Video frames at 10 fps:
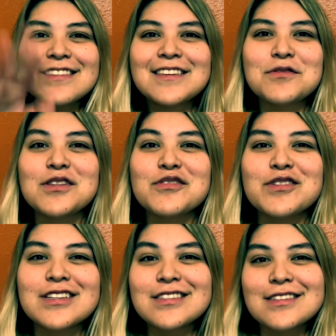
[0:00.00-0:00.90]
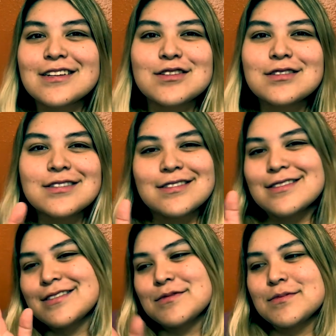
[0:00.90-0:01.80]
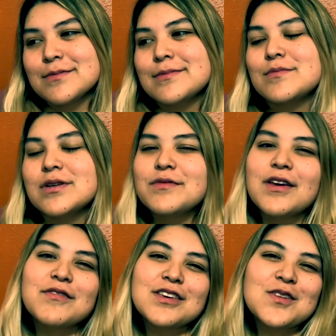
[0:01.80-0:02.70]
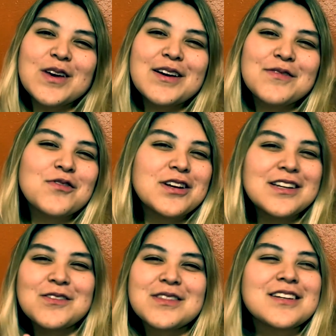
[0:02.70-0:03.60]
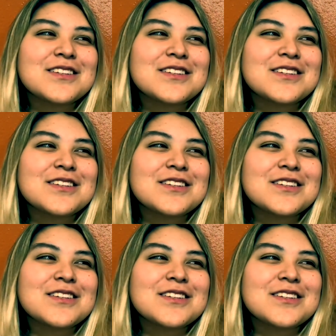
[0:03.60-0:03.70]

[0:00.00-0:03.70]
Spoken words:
Irrelevant, you know, just, but if you have a cute guy friend out there,